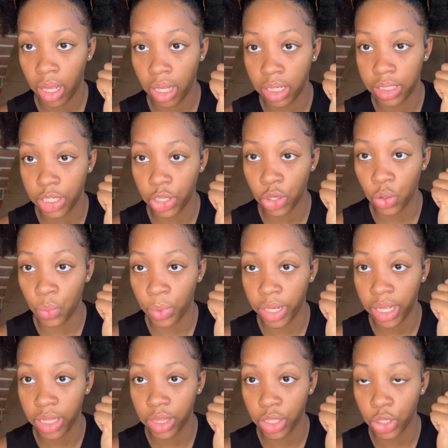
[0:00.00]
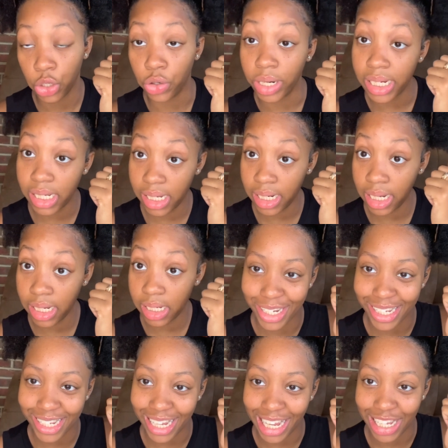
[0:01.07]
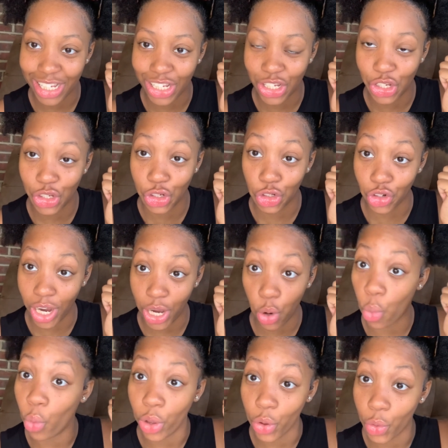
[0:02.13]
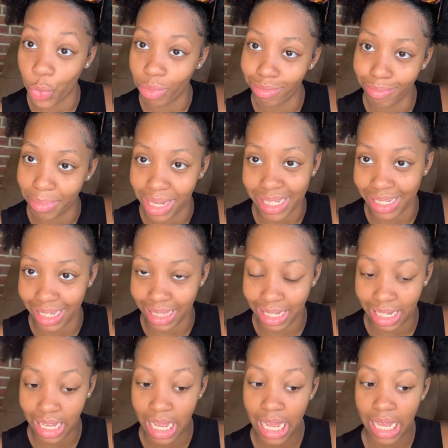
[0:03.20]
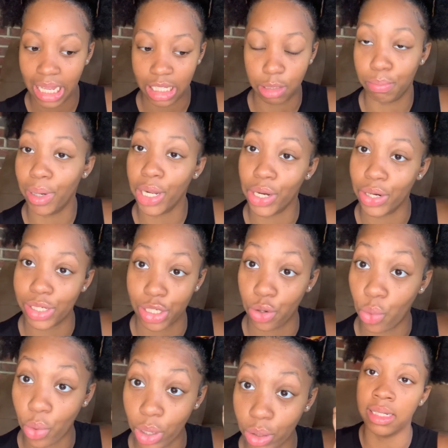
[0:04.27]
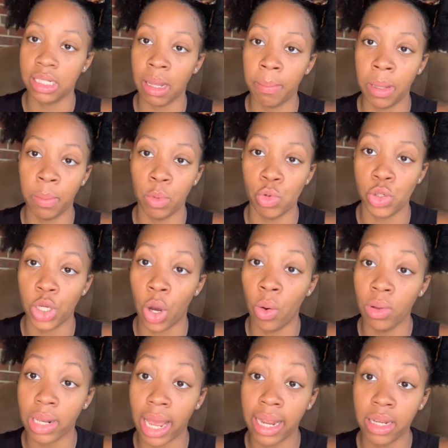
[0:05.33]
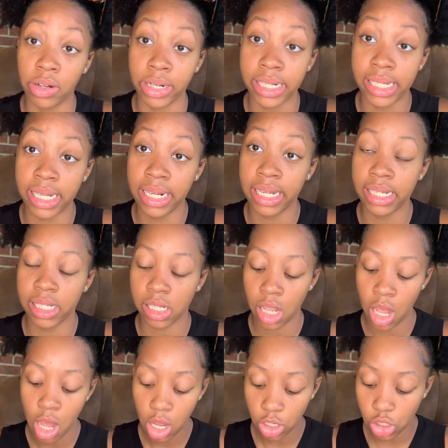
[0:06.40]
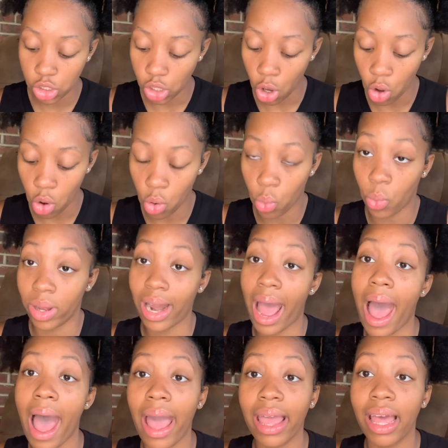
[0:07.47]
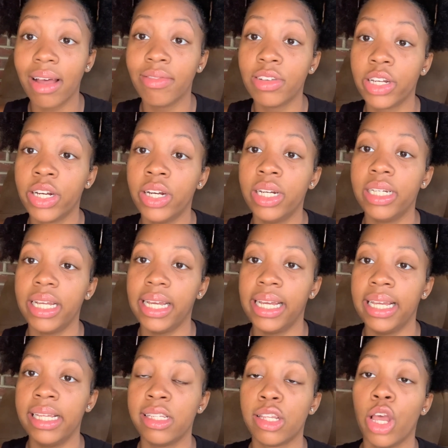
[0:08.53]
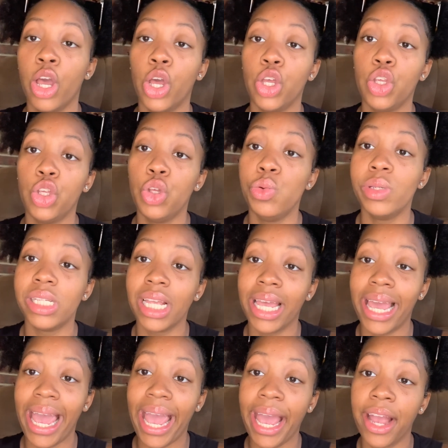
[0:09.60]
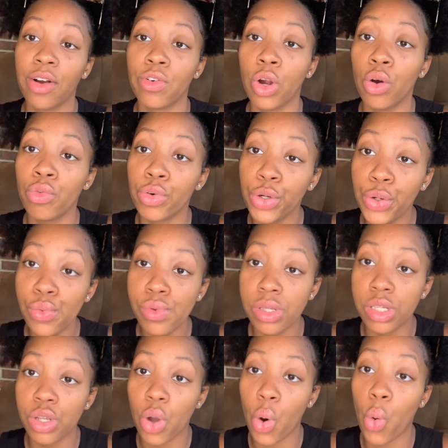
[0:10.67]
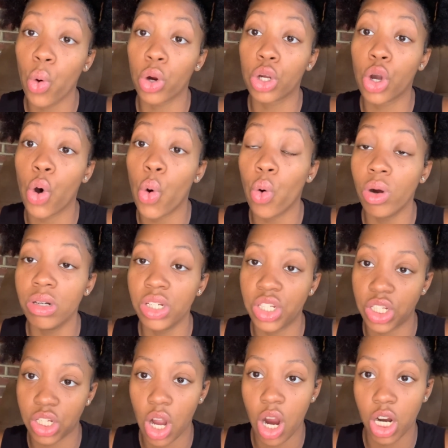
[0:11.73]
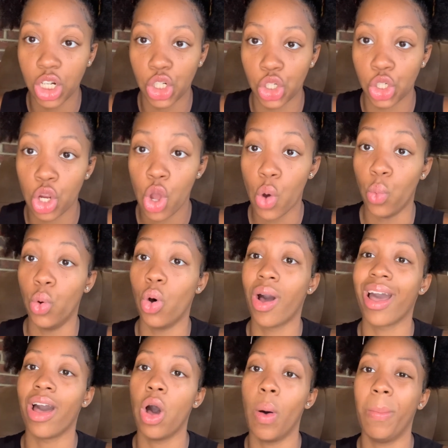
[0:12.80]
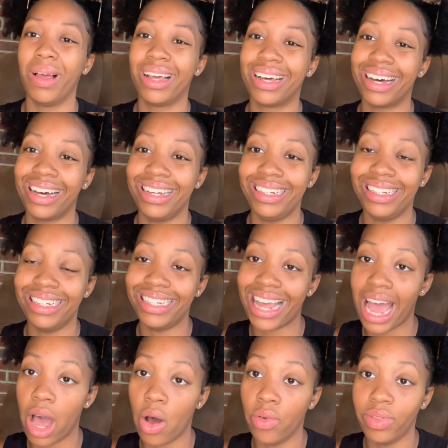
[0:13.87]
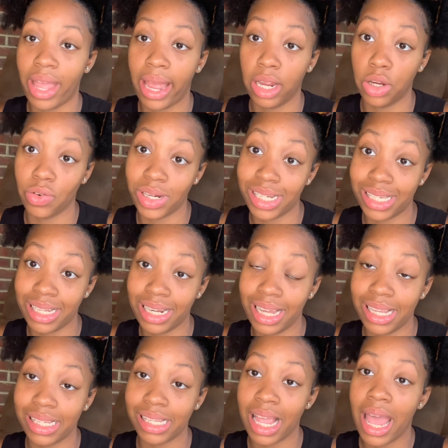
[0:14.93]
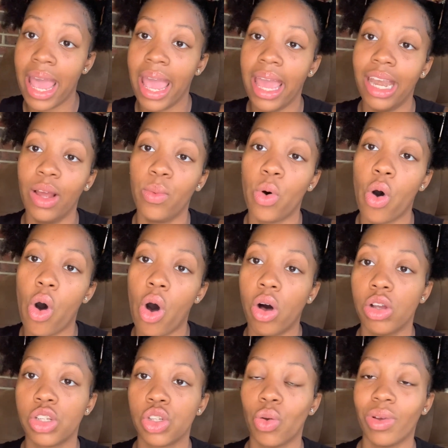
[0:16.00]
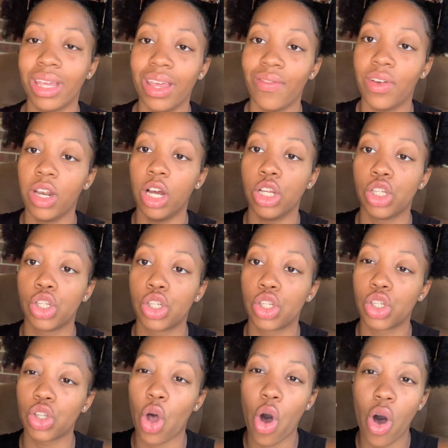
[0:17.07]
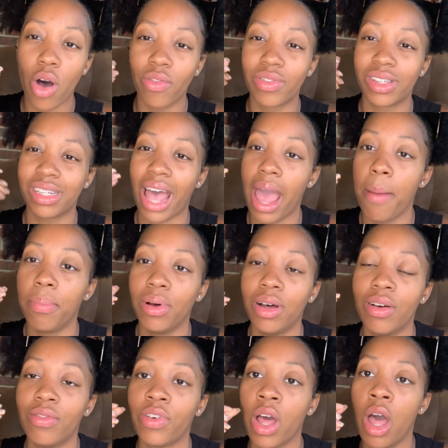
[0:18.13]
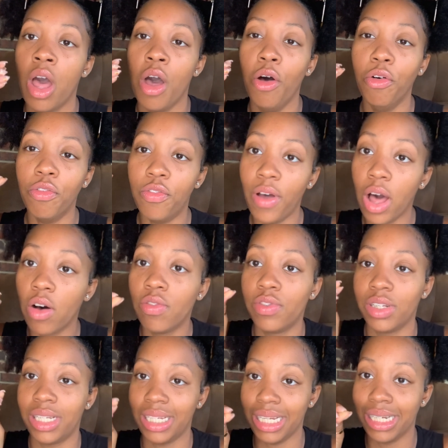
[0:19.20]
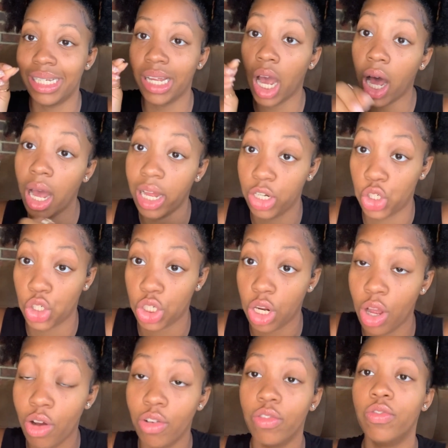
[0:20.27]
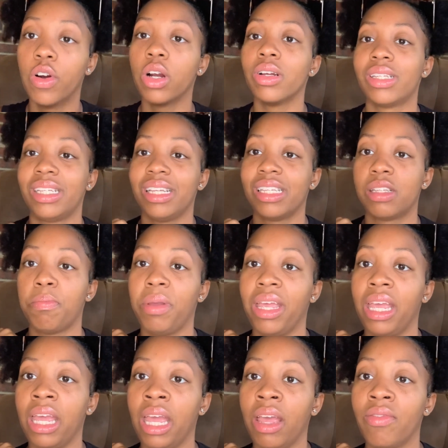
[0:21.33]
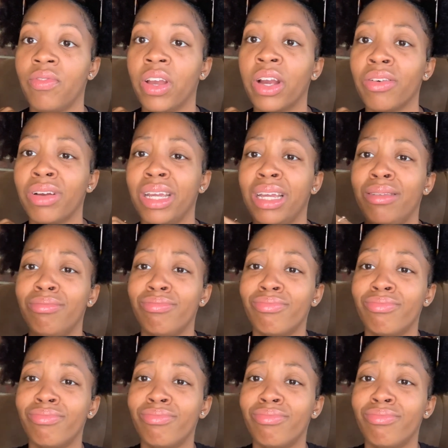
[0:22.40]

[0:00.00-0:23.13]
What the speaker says: deal with greasiness. It's straight oil, basically. It's butters and oil. Some people don't like greasiness. So what I have learned is using arrowroot or cornstarch will help cut down that greasiness, and it will also give it a soft type of velvety touch versus being very,